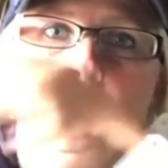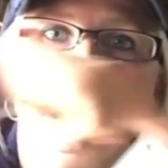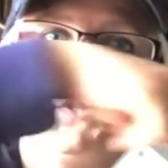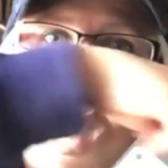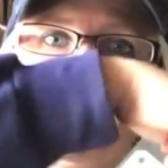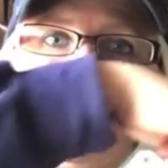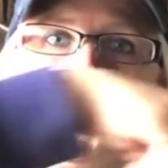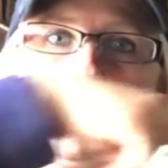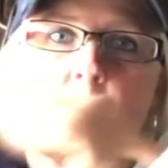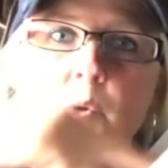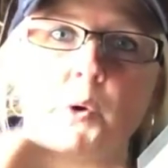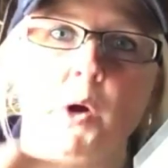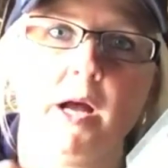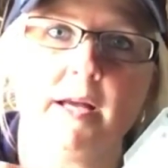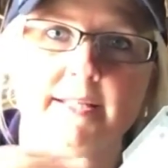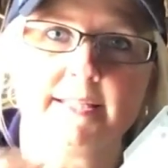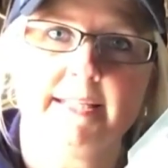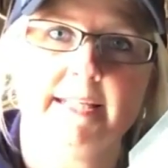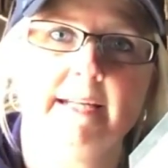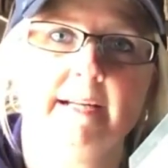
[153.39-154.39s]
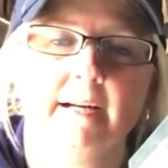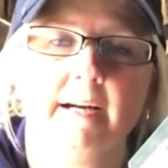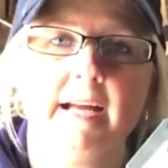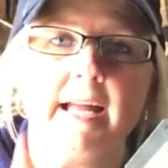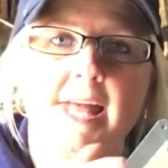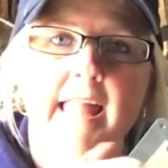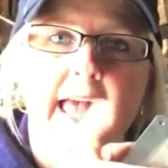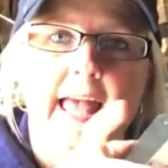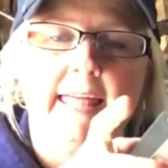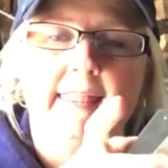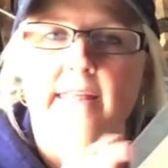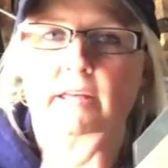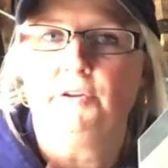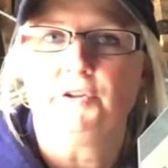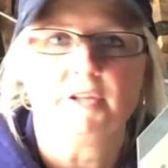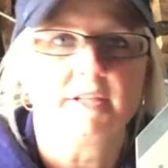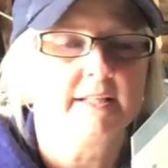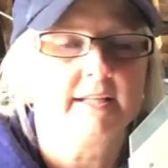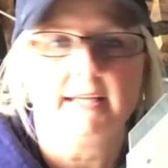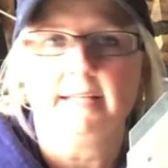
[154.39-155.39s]
will sit across here, and they'll
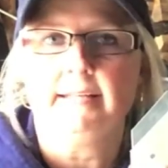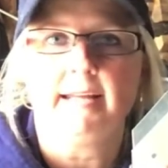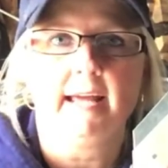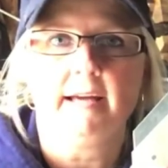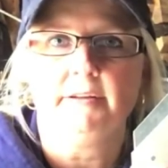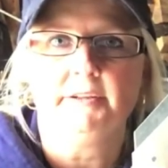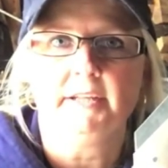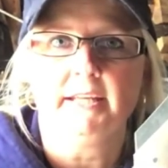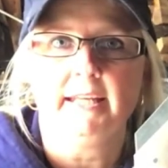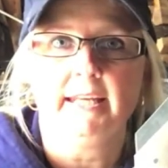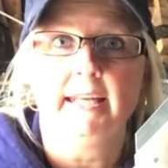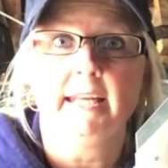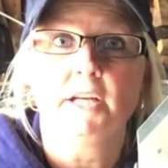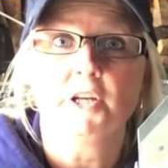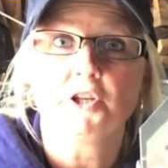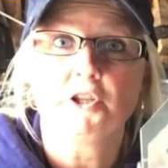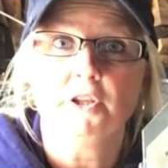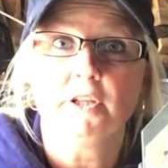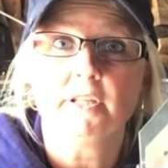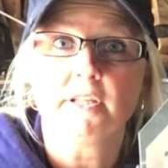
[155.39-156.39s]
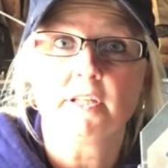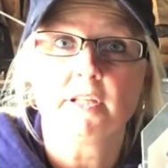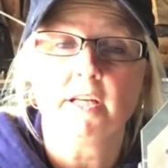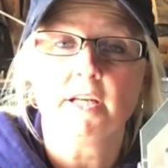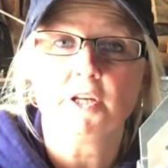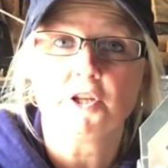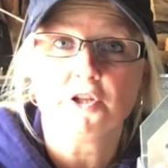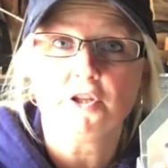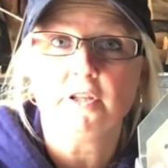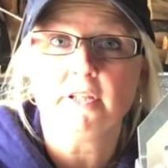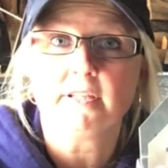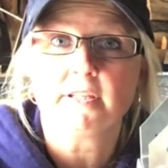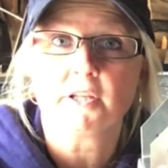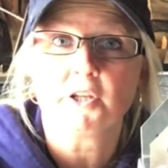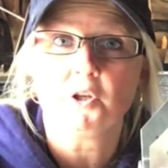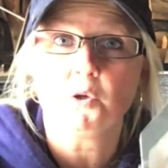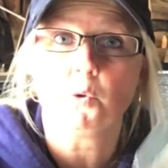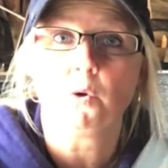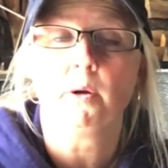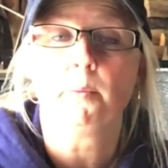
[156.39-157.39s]
just get nailed in, and it should
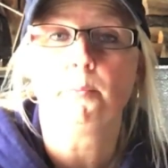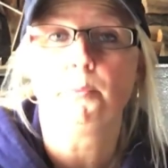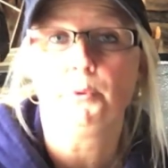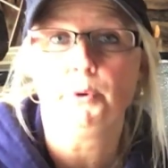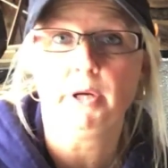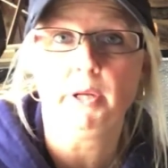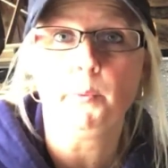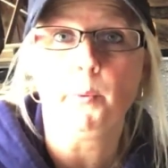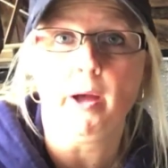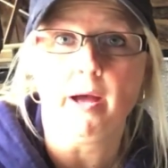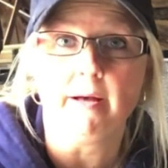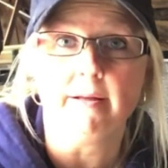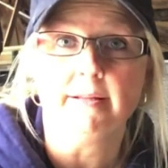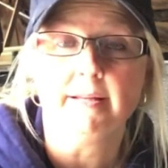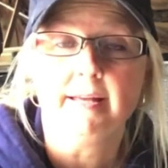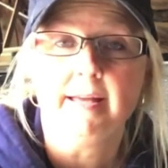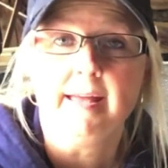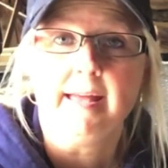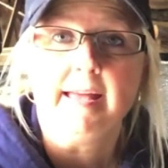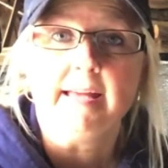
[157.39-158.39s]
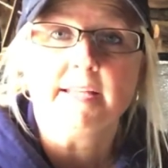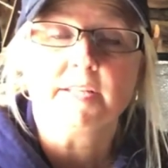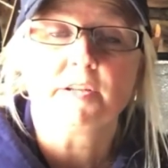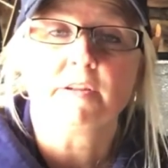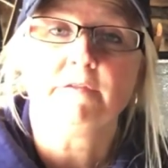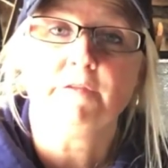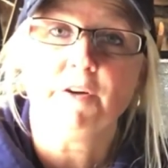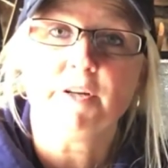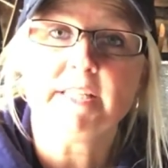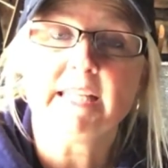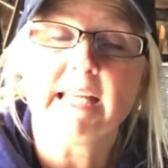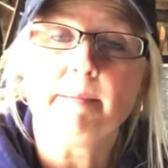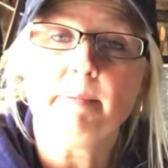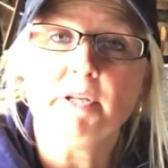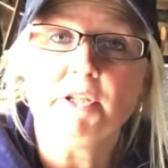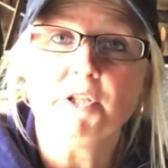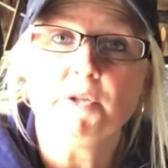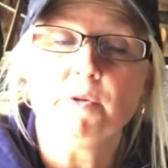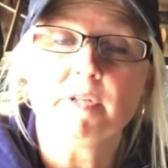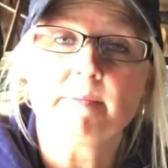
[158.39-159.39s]
secure it pretty well. So the first thing I'm
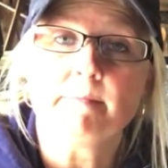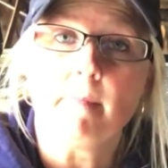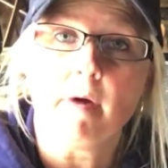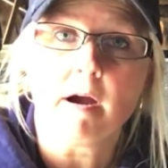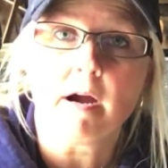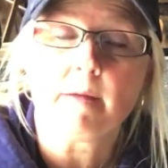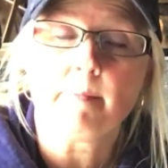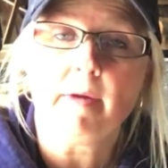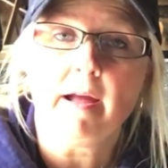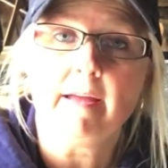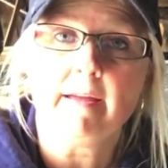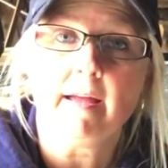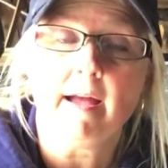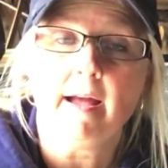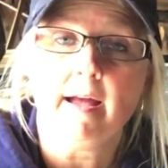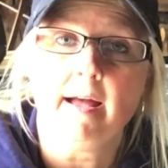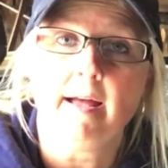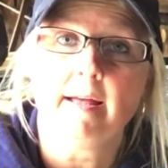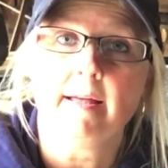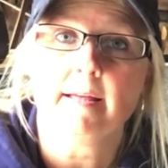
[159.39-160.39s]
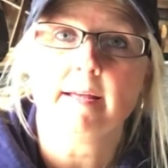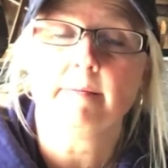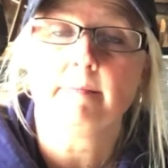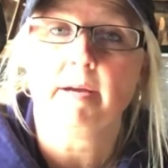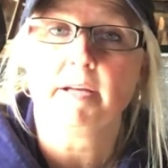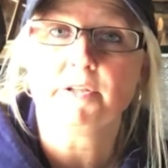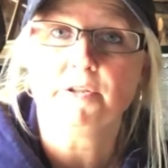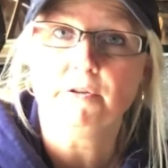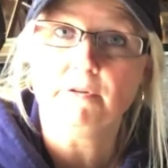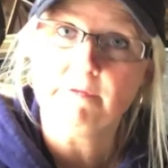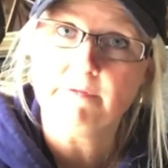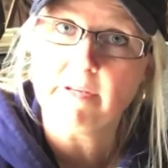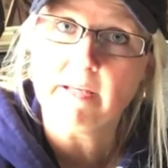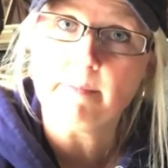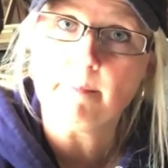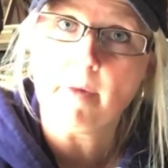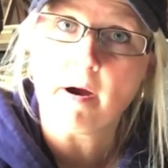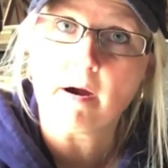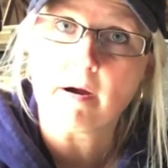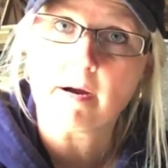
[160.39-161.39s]
going to do is mark my my 2
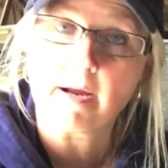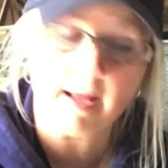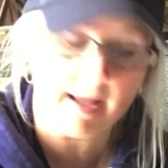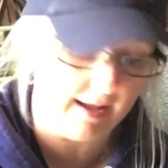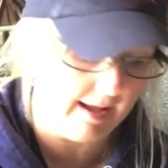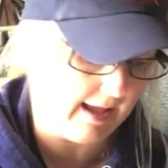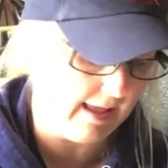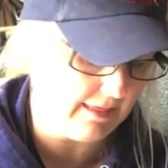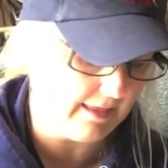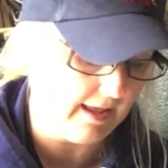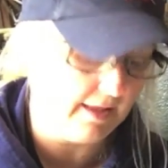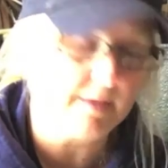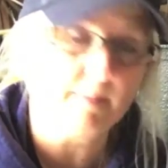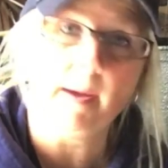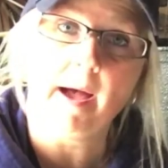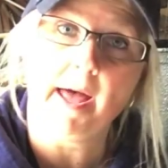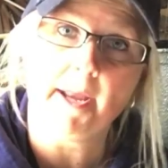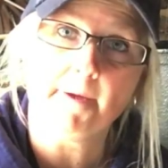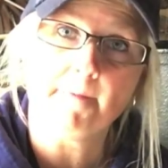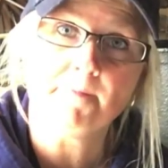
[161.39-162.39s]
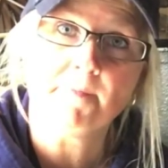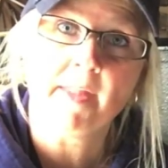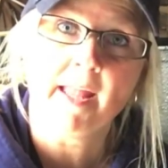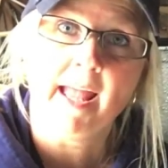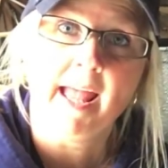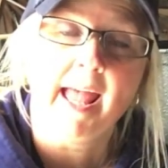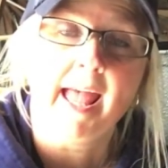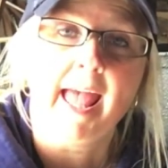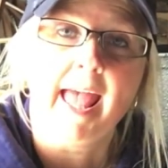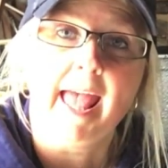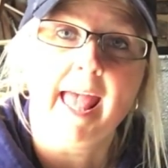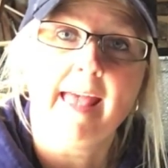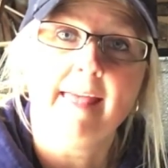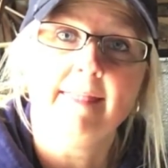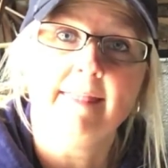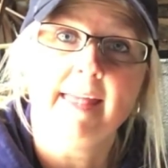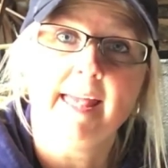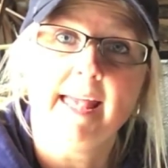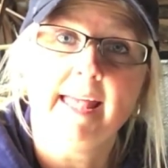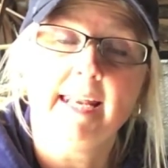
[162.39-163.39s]
feet mark on the bottom,
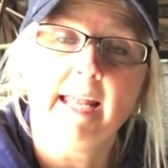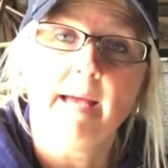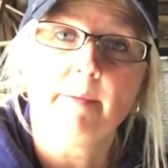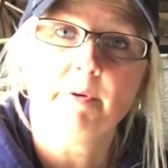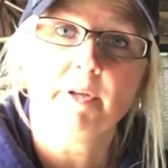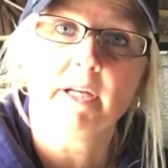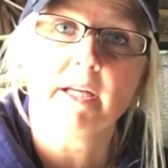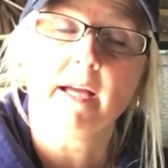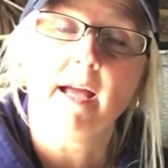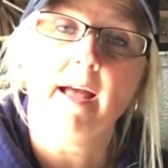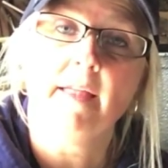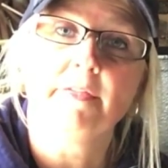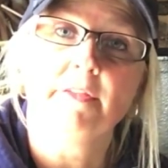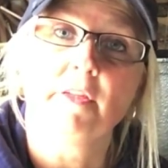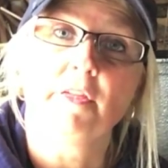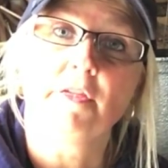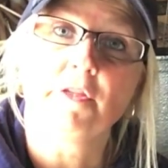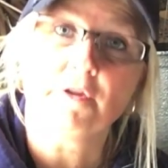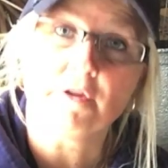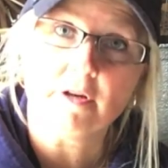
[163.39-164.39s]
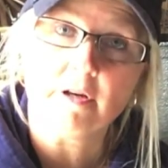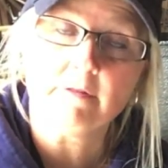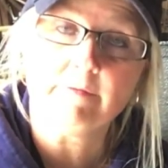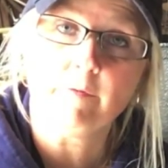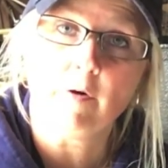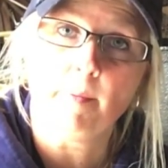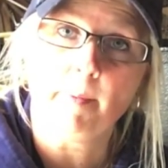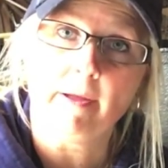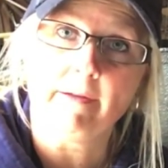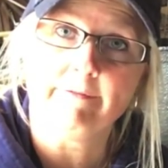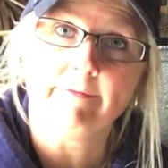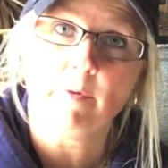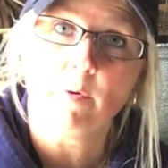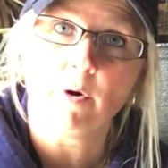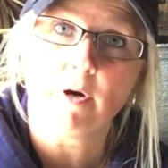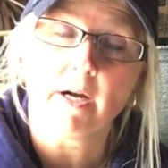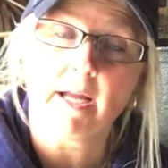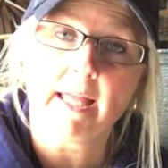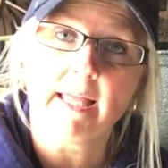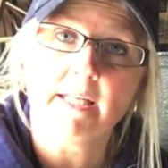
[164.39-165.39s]
and then I'm going to cut the third
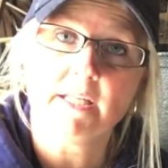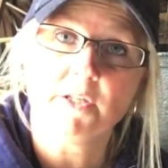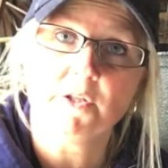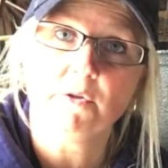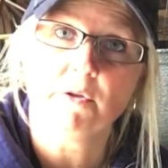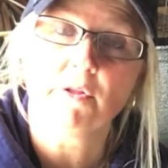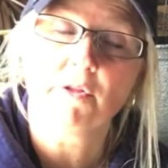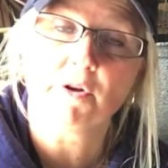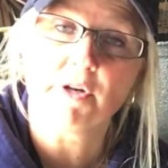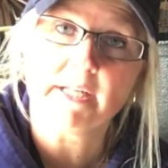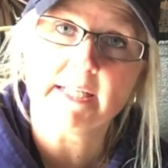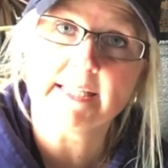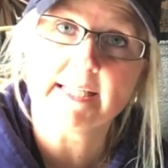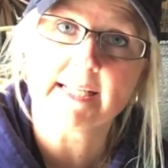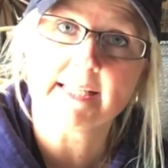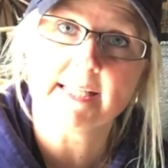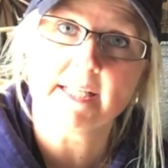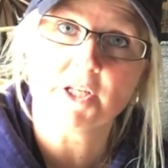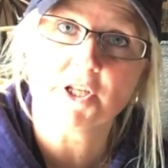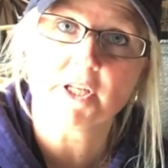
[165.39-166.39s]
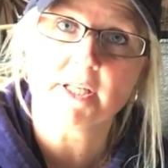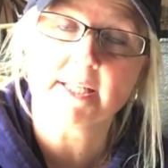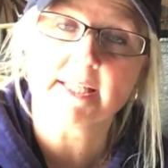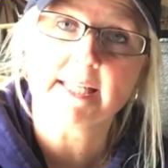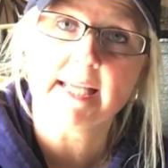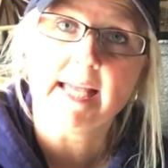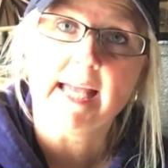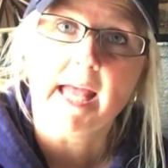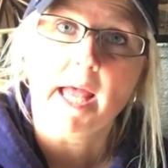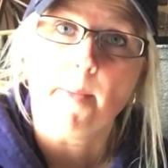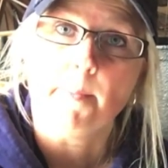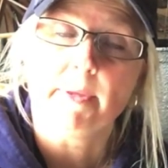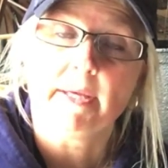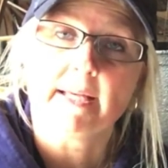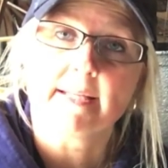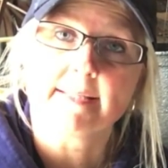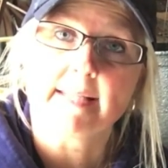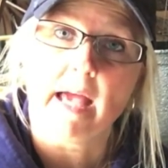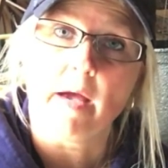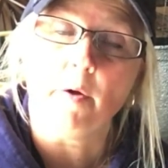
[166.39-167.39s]
4x4 into 36 inches
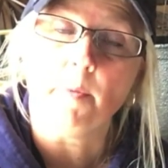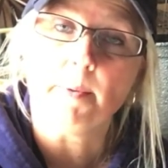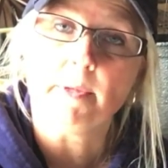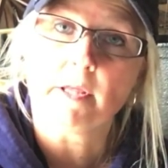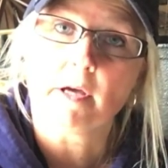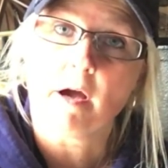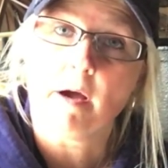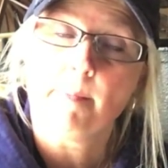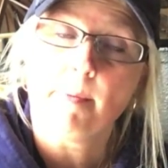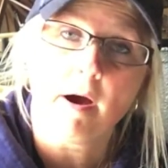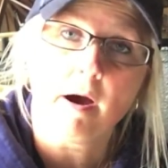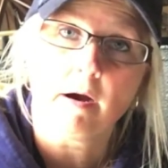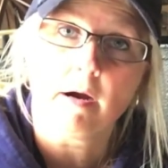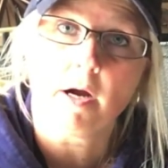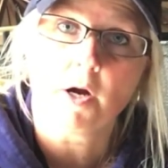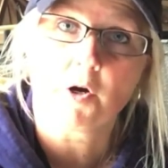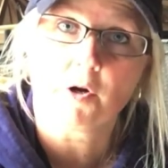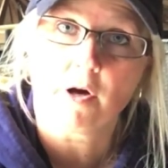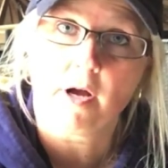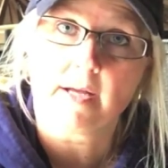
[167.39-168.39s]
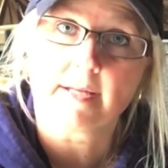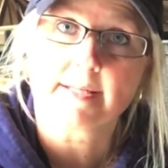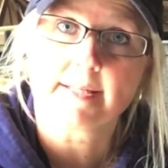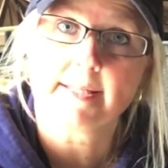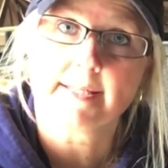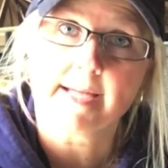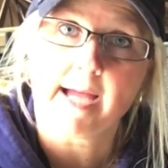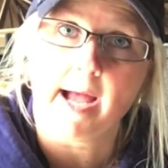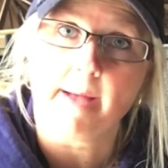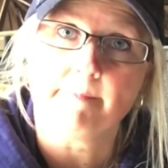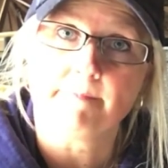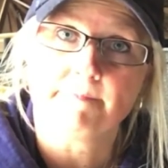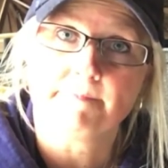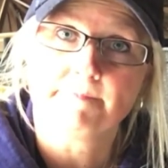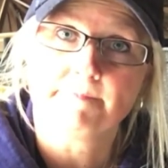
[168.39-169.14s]
because that will be the bar across the top.